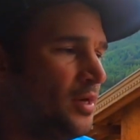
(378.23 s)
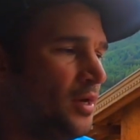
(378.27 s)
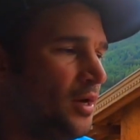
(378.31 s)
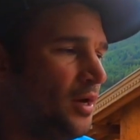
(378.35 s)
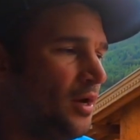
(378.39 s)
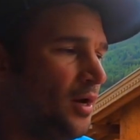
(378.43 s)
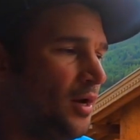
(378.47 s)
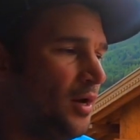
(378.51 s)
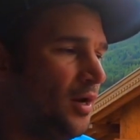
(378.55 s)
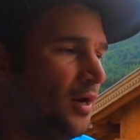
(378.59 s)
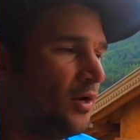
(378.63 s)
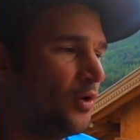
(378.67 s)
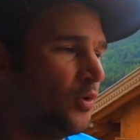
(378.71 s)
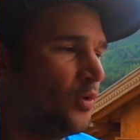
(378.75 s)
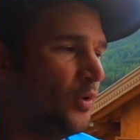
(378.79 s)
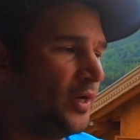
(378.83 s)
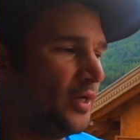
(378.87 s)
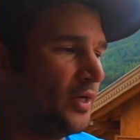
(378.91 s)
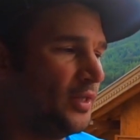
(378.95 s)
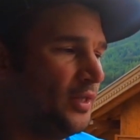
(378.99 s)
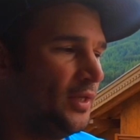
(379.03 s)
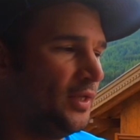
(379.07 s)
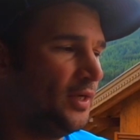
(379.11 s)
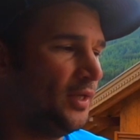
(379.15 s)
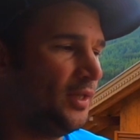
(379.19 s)
A
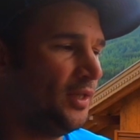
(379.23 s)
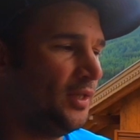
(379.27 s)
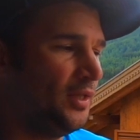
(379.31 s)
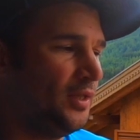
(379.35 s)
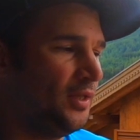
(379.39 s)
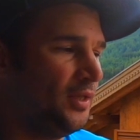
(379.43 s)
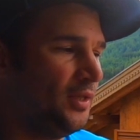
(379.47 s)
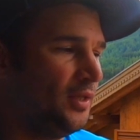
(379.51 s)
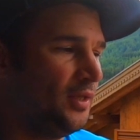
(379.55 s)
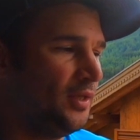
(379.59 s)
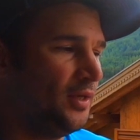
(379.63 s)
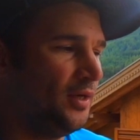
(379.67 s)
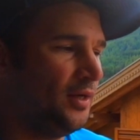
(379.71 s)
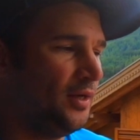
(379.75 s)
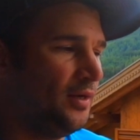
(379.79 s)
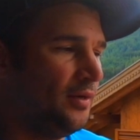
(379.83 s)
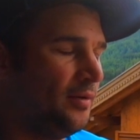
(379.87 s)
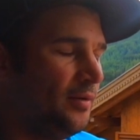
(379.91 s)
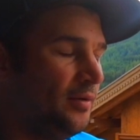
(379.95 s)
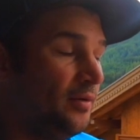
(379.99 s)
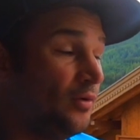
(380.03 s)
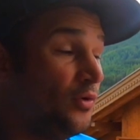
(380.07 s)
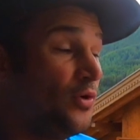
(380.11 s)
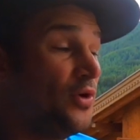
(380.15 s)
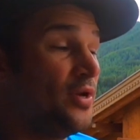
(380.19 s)
quick little
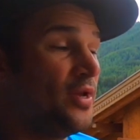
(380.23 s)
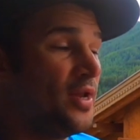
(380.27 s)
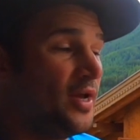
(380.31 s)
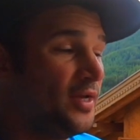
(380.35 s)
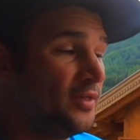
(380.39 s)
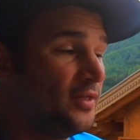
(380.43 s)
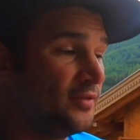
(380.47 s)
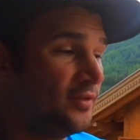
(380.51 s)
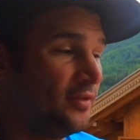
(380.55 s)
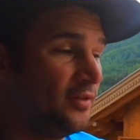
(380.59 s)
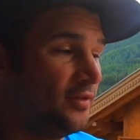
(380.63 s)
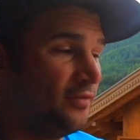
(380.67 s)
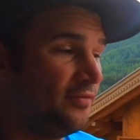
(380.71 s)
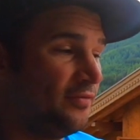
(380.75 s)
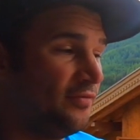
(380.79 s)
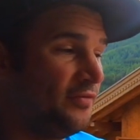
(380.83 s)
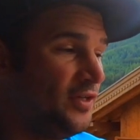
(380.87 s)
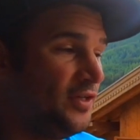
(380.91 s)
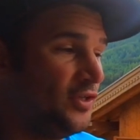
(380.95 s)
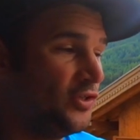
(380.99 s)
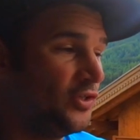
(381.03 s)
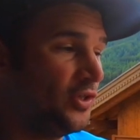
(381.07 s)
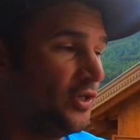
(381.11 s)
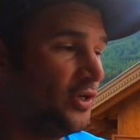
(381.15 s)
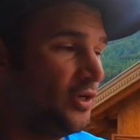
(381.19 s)
or a nice little
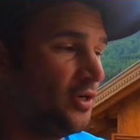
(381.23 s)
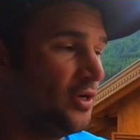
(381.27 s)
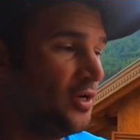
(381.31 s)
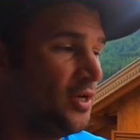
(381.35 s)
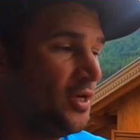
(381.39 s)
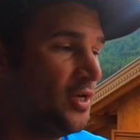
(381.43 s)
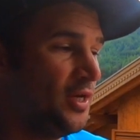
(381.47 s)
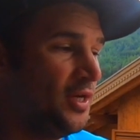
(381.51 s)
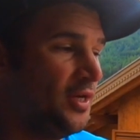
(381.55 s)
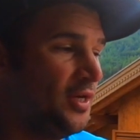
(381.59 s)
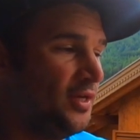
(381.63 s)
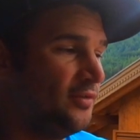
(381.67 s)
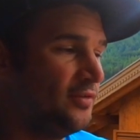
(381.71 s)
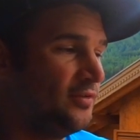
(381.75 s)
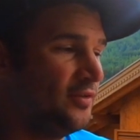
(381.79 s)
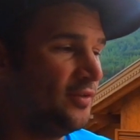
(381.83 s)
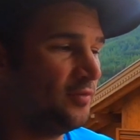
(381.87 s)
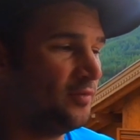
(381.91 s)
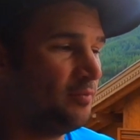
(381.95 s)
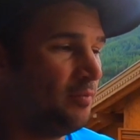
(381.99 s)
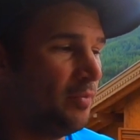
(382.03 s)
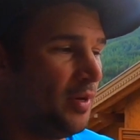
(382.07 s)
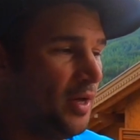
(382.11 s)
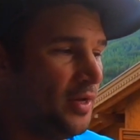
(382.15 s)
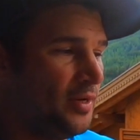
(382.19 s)
feature is this
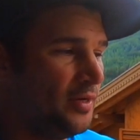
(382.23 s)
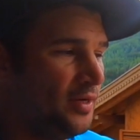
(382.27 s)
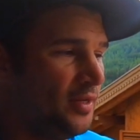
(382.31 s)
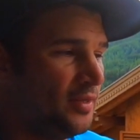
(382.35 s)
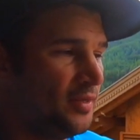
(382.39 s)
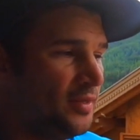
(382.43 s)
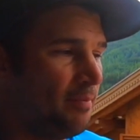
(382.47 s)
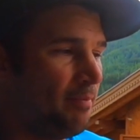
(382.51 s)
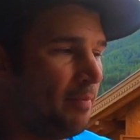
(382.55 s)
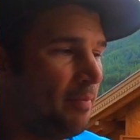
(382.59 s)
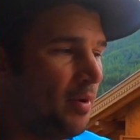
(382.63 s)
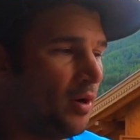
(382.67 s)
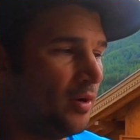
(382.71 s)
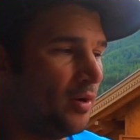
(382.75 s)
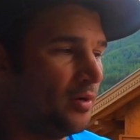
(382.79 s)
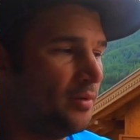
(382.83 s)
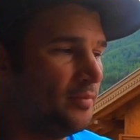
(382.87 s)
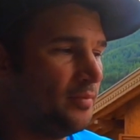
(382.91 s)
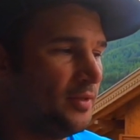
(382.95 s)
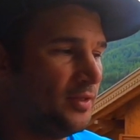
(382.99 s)
button at the bottom.